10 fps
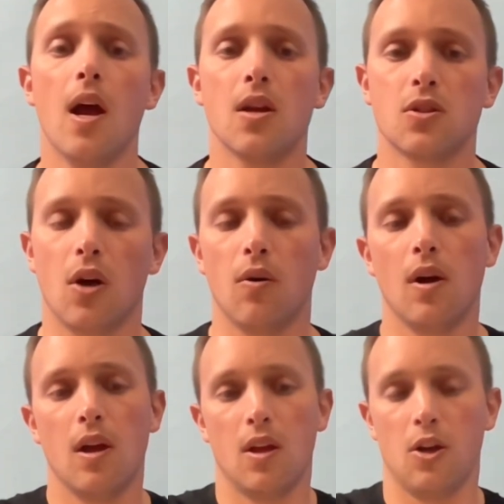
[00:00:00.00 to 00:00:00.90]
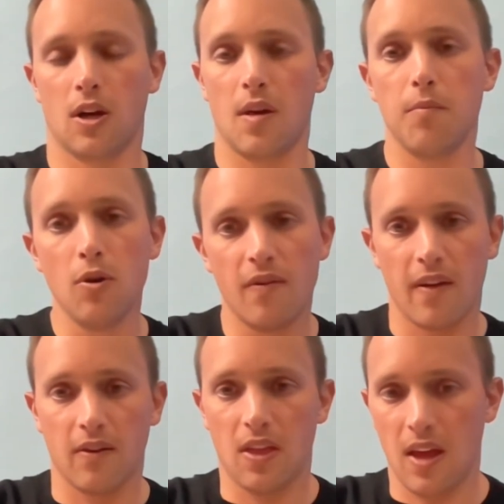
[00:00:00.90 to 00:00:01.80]
So you're going to move
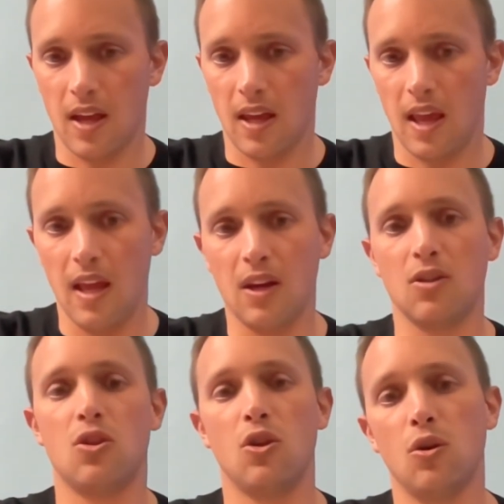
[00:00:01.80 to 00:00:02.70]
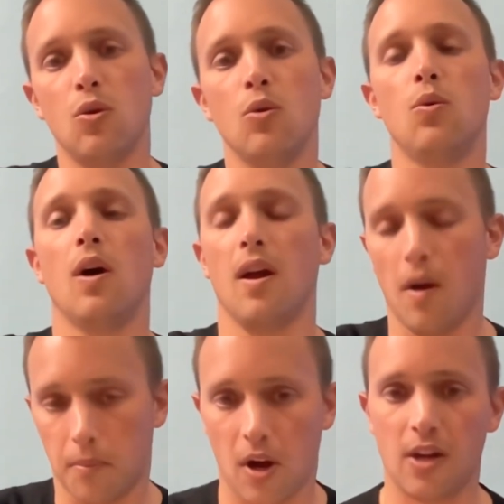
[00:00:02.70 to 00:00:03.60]
everything into
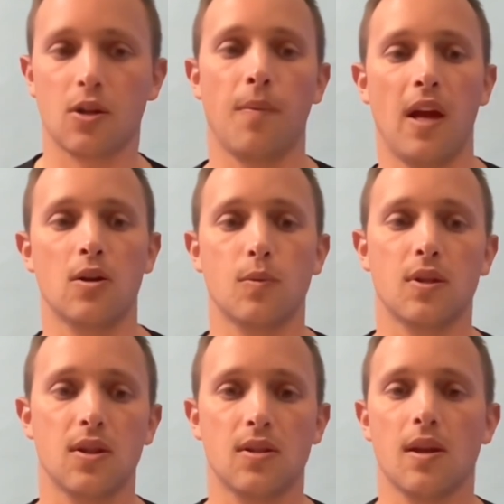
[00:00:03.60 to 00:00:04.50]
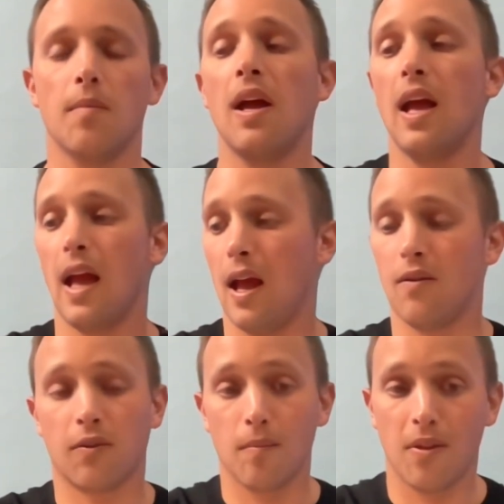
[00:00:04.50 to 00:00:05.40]
a project management system. And
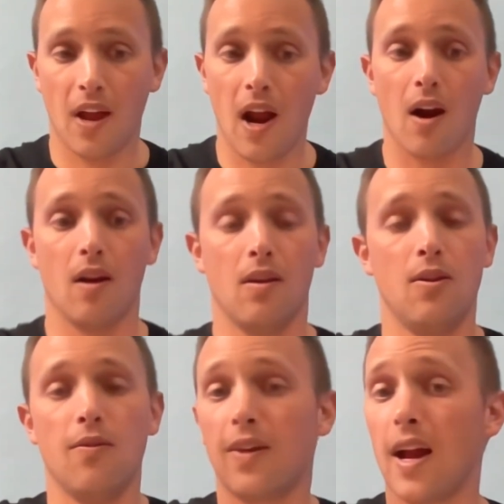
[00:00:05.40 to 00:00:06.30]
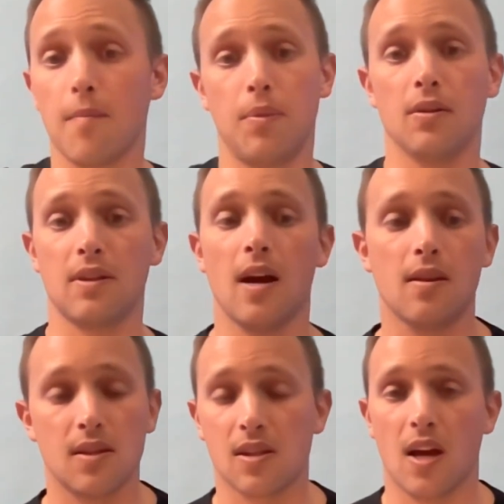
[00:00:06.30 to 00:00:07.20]
from there, you've got it built out in
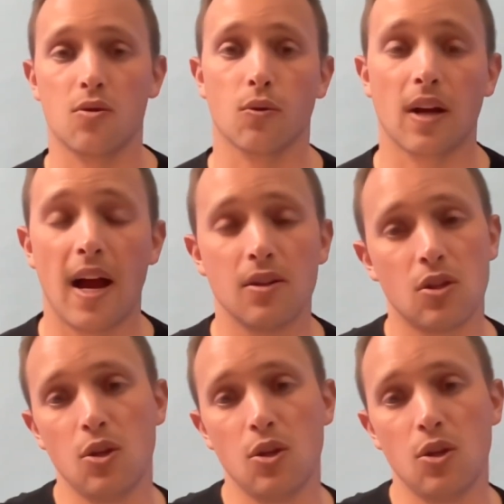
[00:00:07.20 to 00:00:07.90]
the schedule, guys.